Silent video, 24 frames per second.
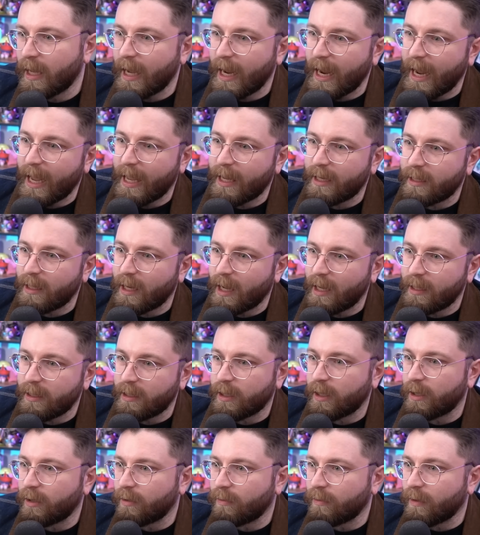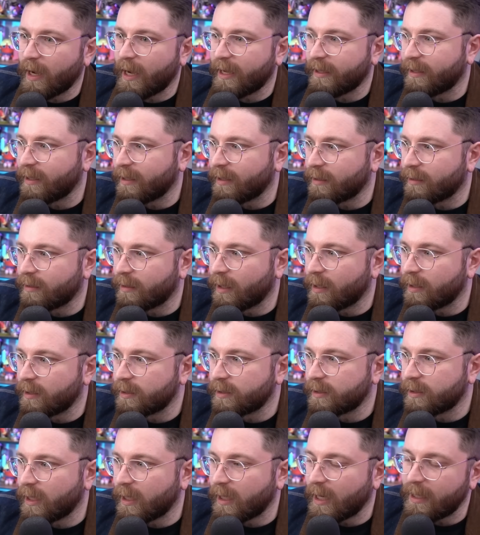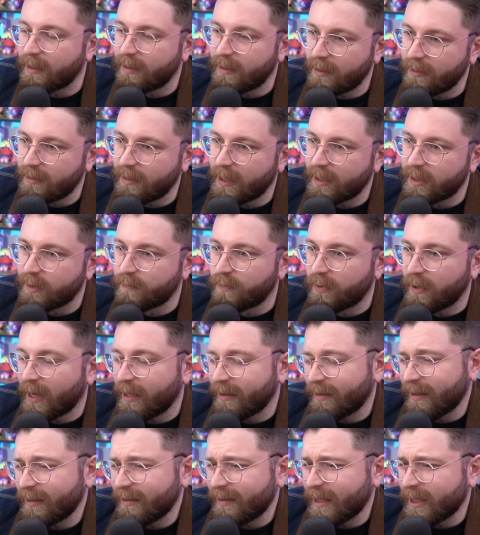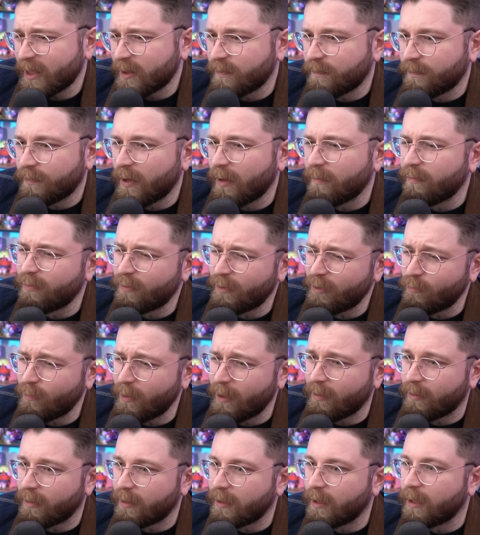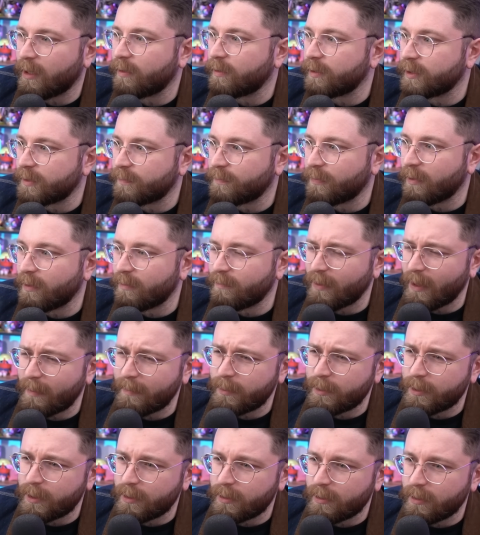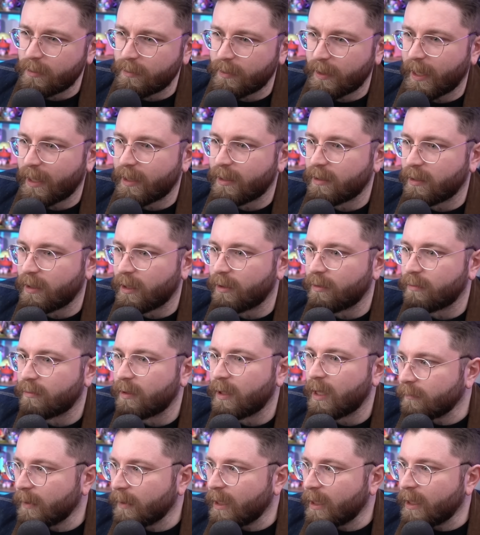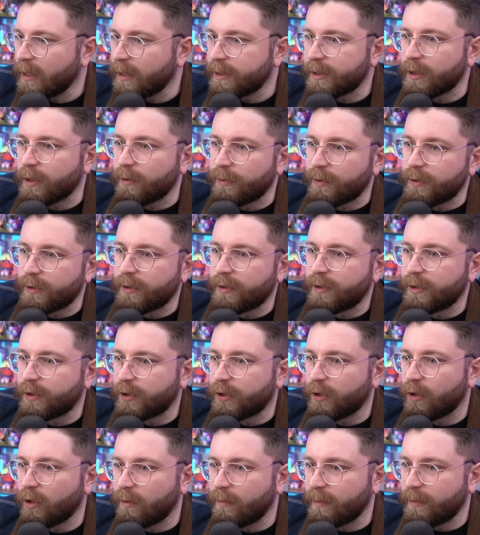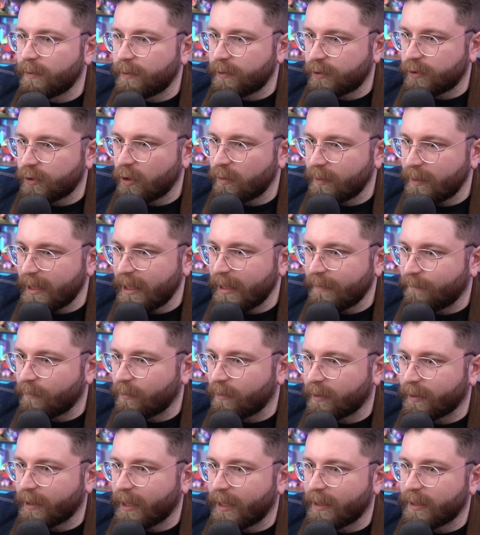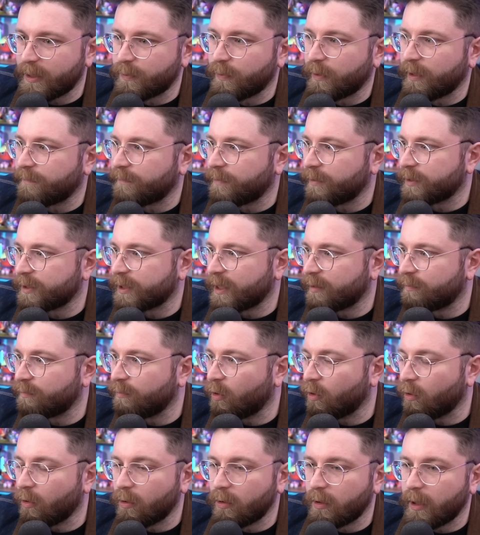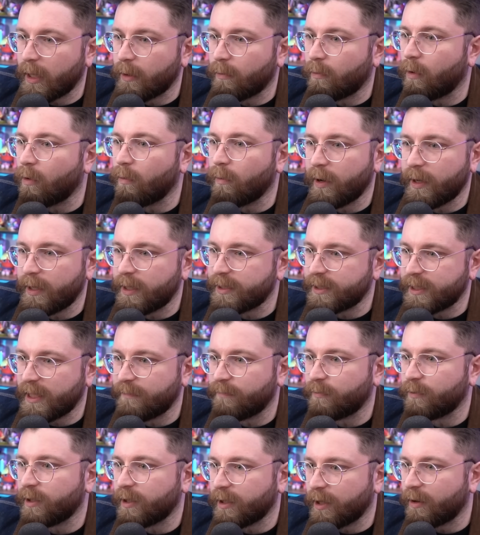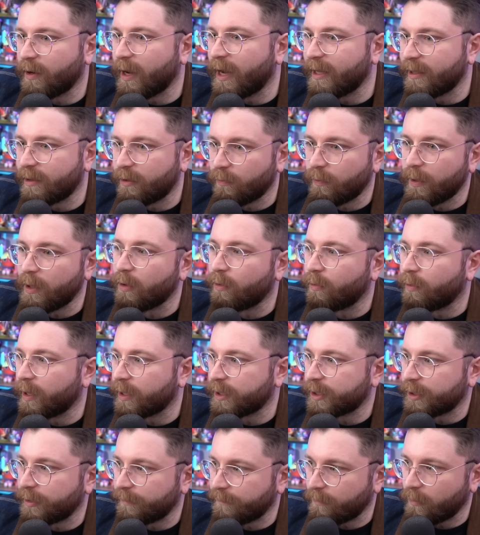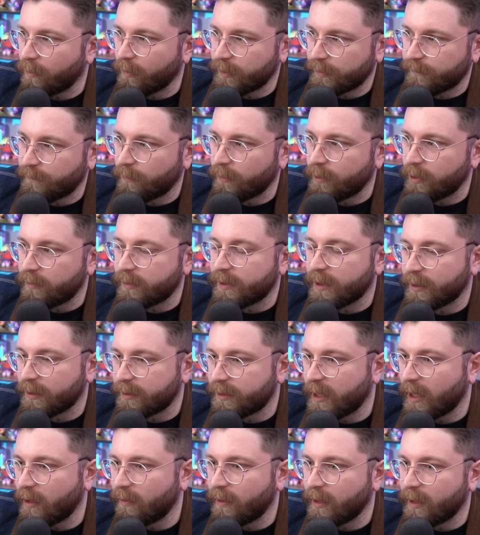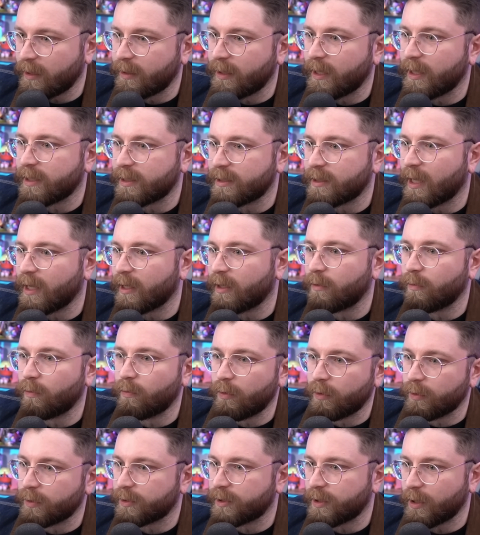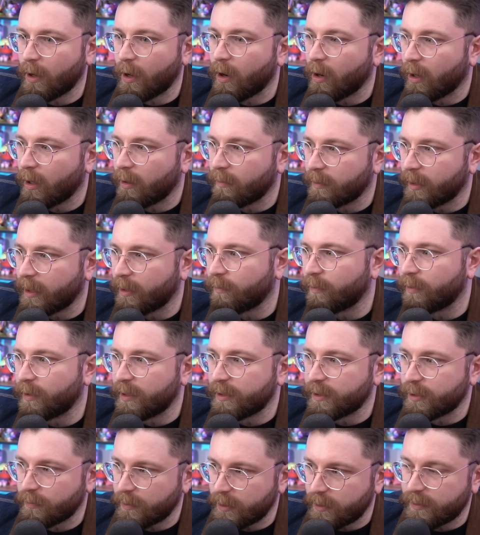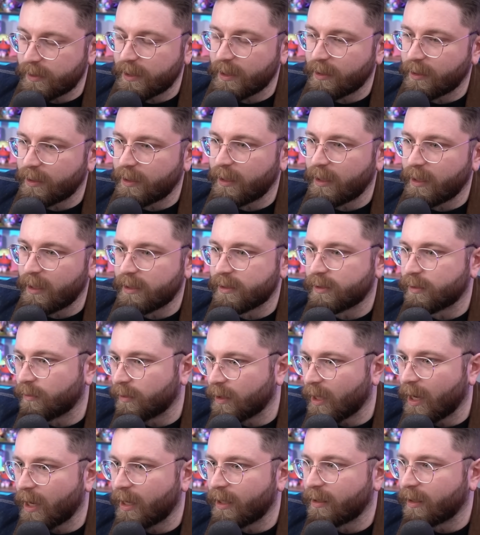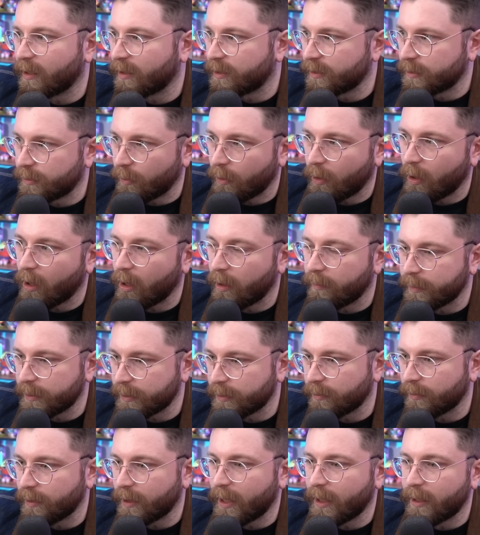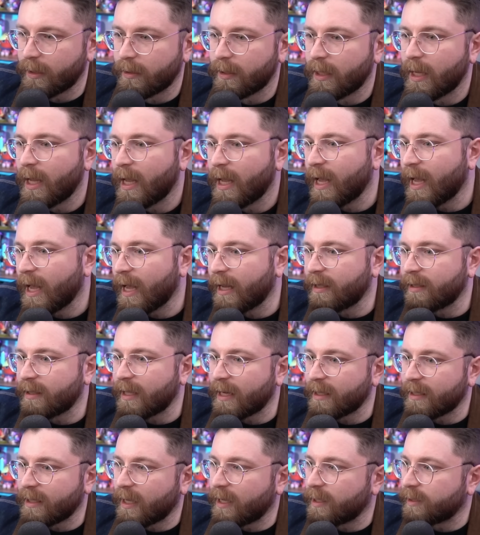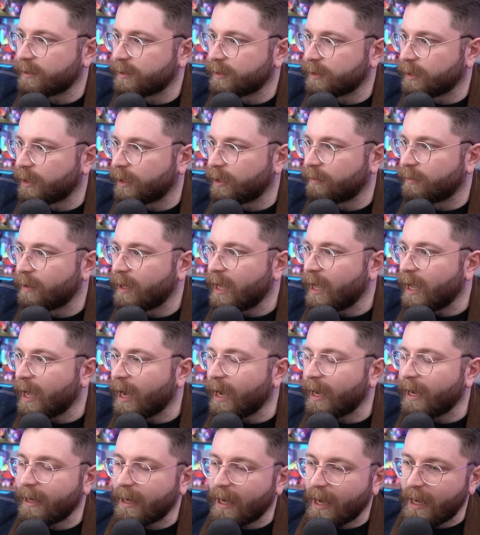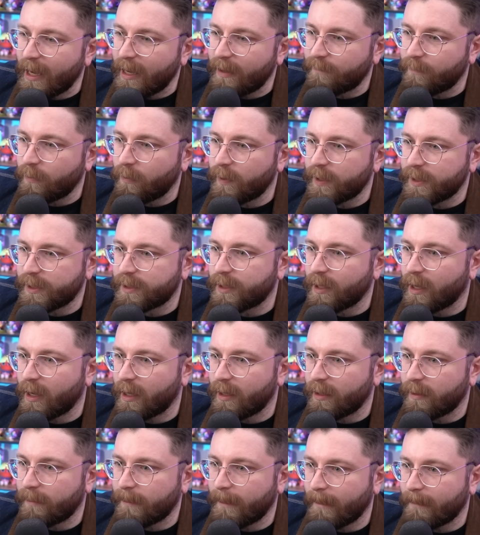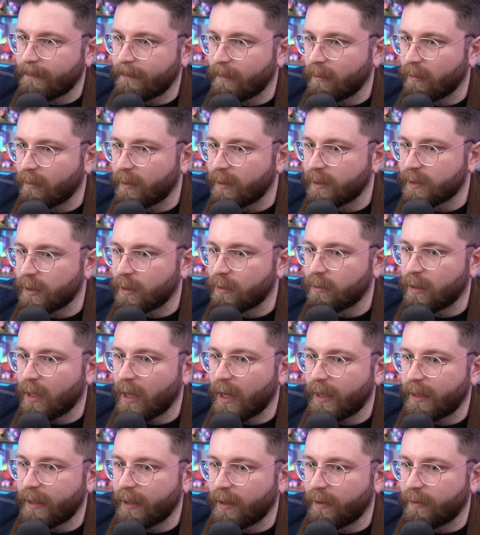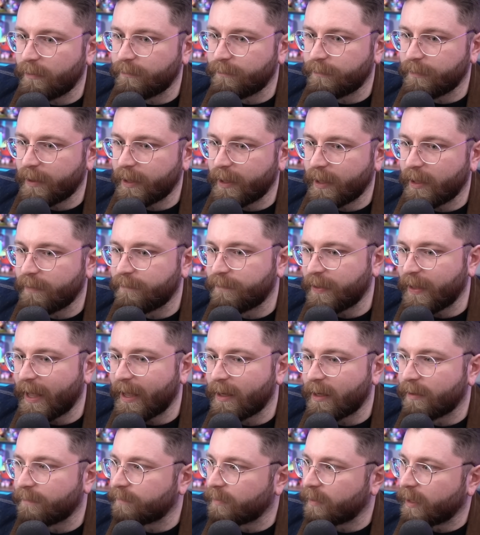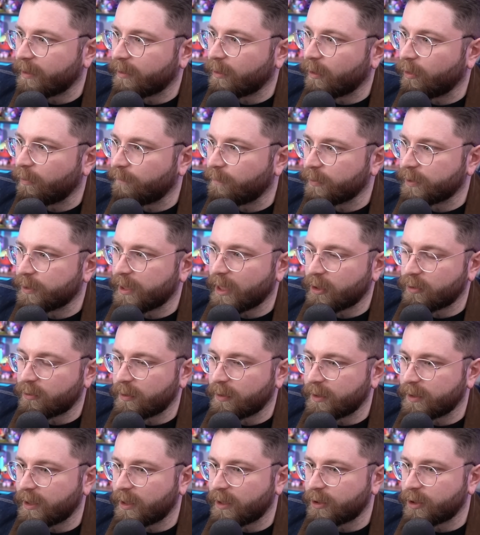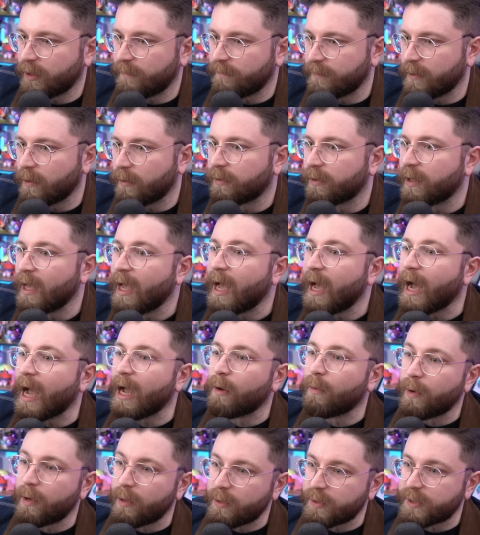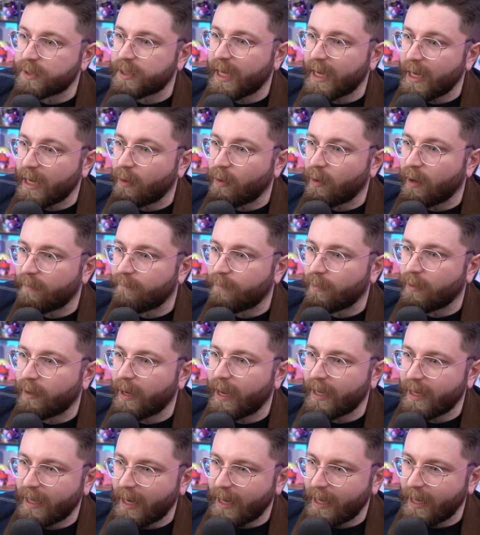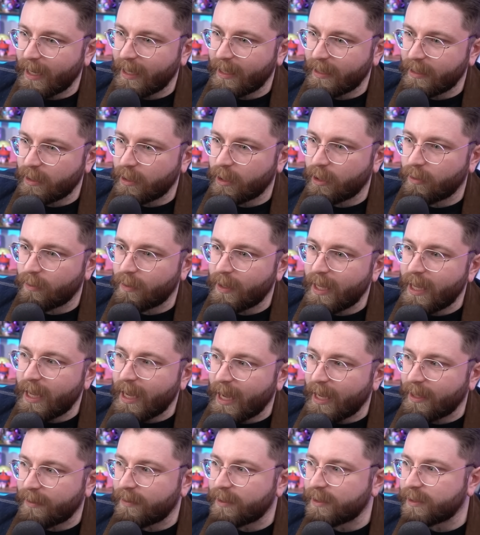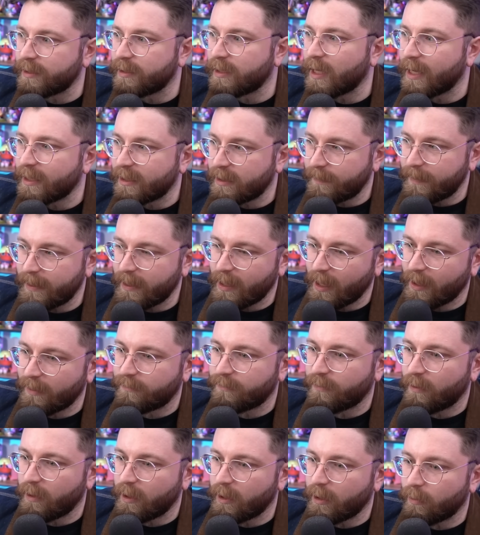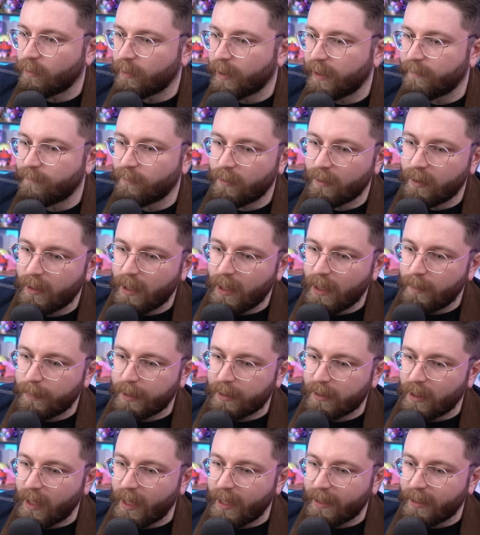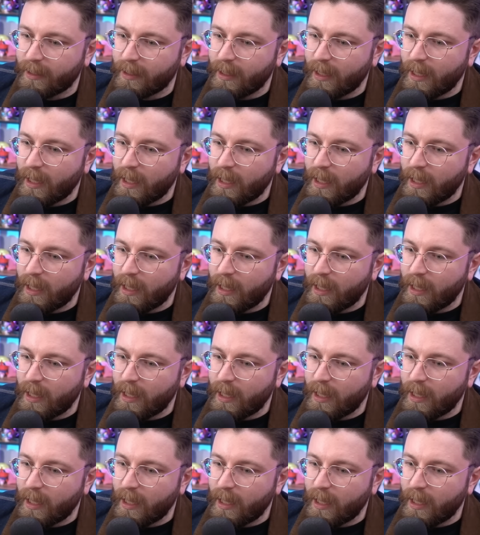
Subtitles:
And you know, I think it does, and I think that's pretty weird. You know, it's probably shouldn't do that. You know, so the term evil again is one of those like moral, like, well, what is evil? You know, the real question, of course, for a utilitarian is like, where's the harm? Like, what is there utility? Is there not? Like, is there harm? Is there not? And in that case, you know, I have always thought that there is a lot of that, of like over sexualization of youth. I will say, however, and you know, and this not to be contrarian or whatever, but like,